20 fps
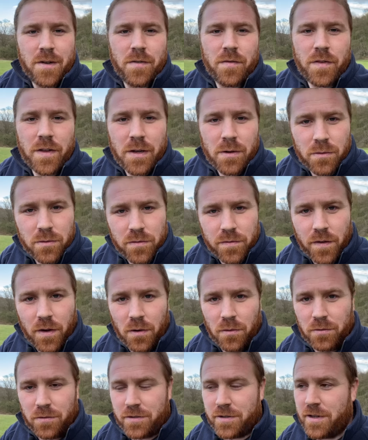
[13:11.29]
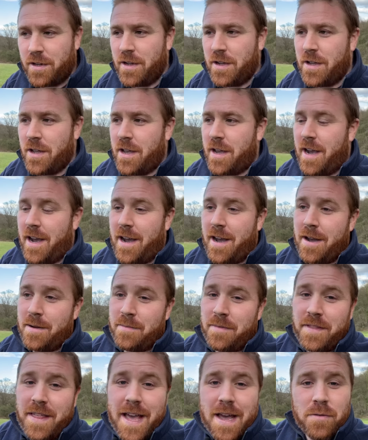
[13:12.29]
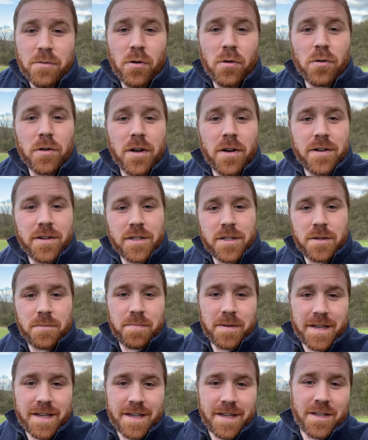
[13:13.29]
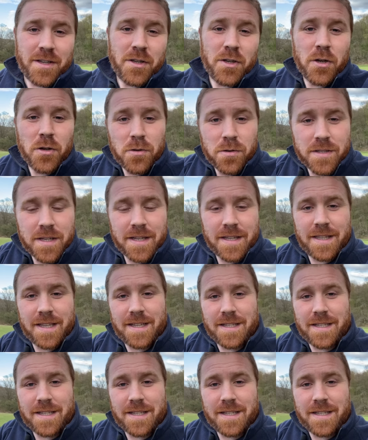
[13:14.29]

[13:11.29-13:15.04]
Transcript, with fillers: field voles, um, they're all going to be using